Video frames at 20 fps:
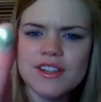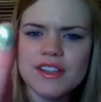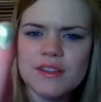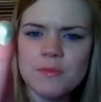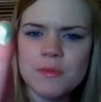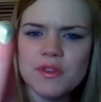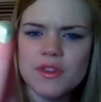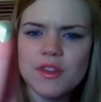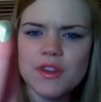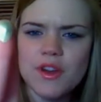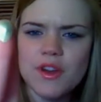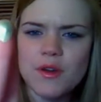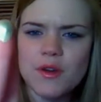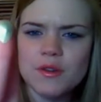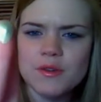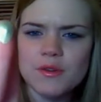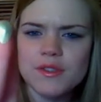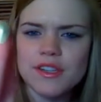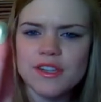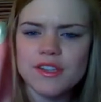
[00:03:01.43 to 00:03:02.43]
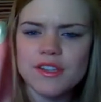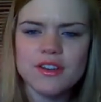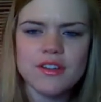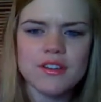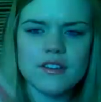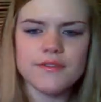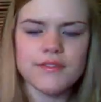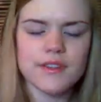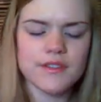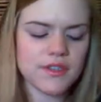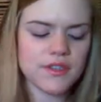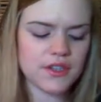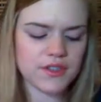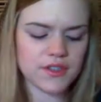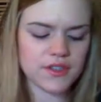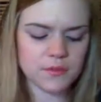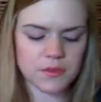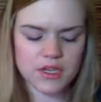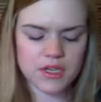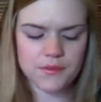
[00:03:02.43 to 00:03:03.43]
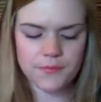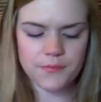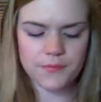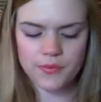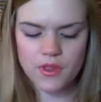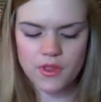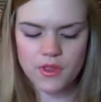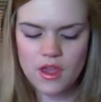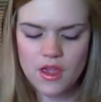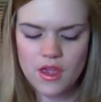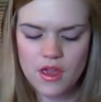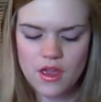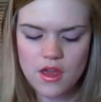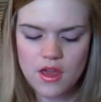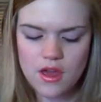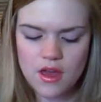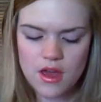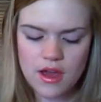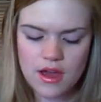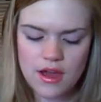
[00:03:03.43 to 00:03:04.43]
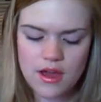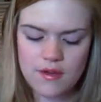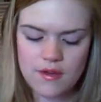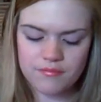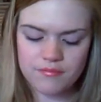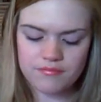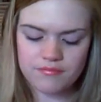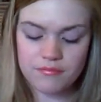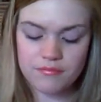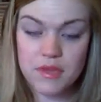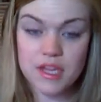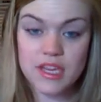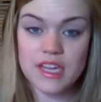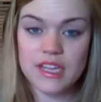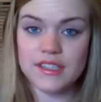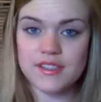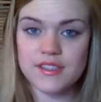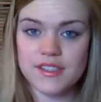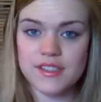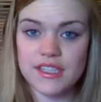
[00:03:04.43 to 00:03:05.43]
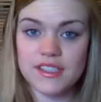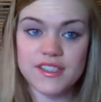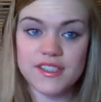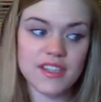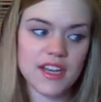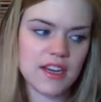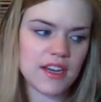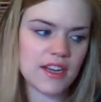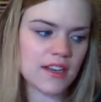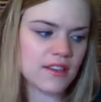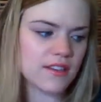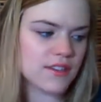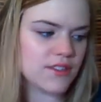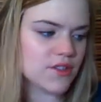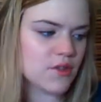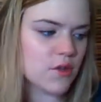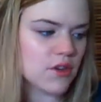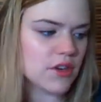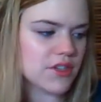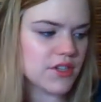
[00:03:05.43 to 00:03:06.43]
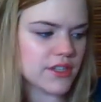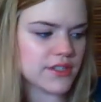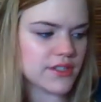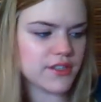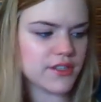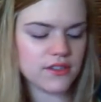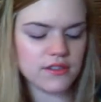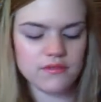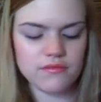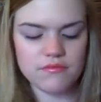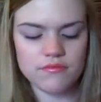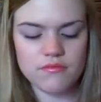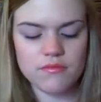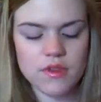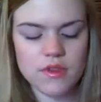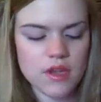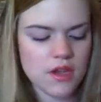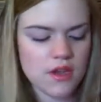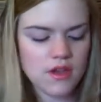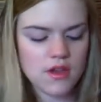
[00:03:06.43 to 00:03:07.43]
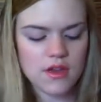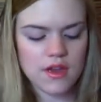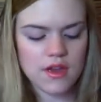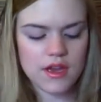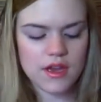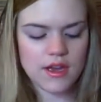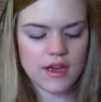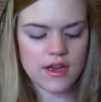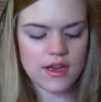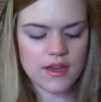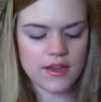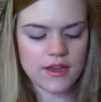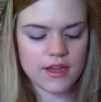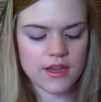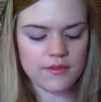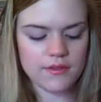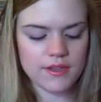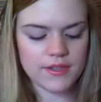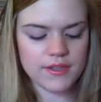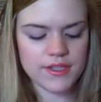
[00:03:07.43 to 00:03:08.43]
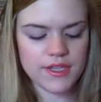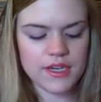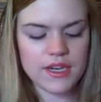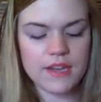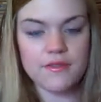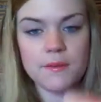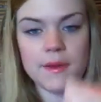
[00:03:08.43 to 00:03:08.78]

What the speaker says: and then with the code it was like $1.50 or something. But it's stunning. It's gorgeous. I can't really say enough